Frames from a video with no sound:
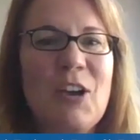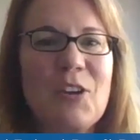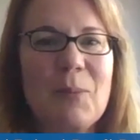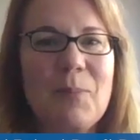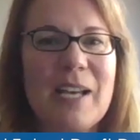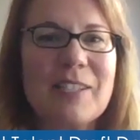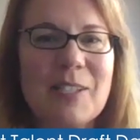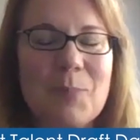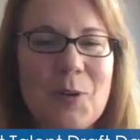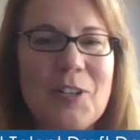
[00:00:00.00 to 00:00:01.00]
your best
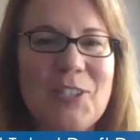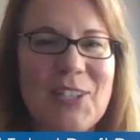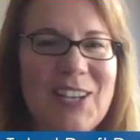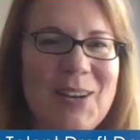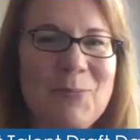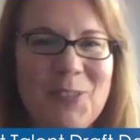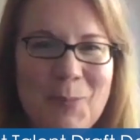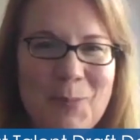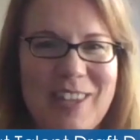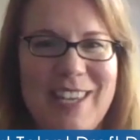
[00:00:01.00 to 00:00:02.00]
support to come
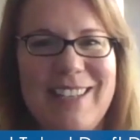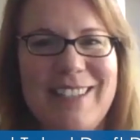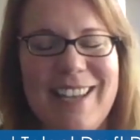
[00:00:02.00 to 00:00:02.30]
from within.